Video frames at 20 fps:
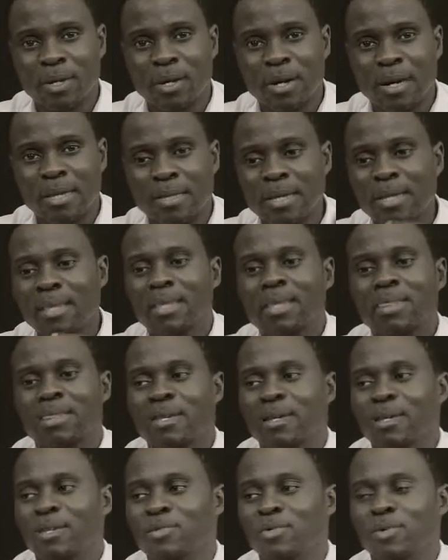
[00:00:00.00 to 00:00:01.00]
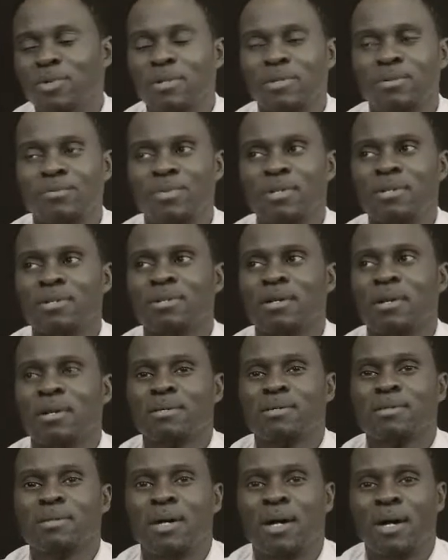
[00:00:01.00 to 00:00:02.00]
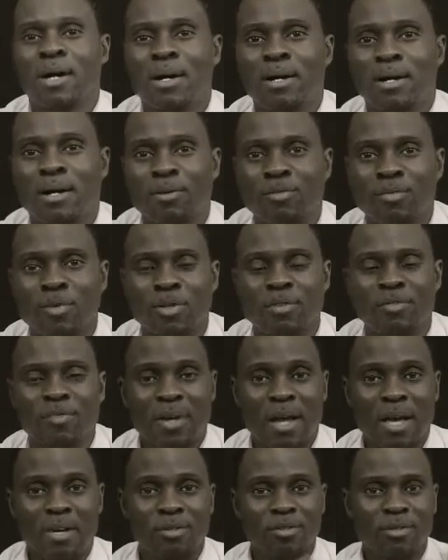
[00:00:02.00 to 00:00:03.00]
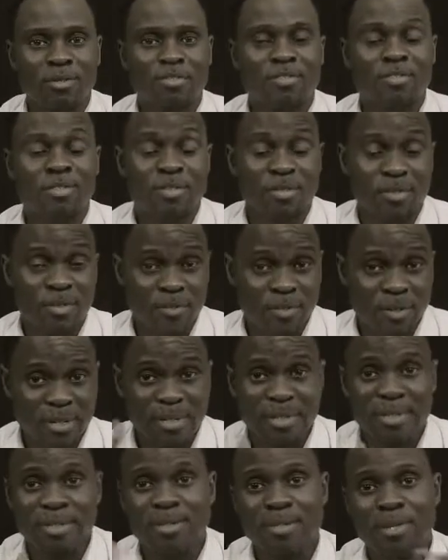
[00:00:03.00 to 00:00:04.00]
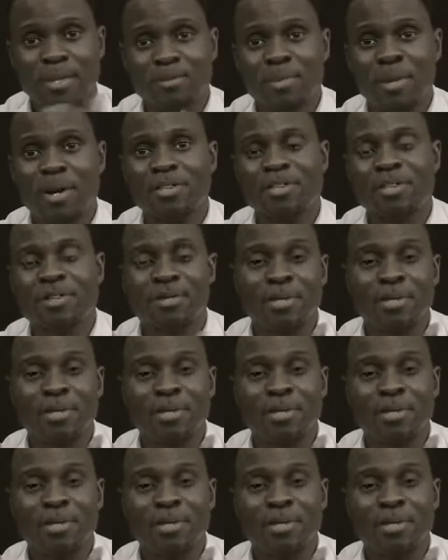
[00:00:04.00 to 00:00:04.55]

And the other thing is, one of the reasons I wrote Financial Literacy for Teens and their Parents,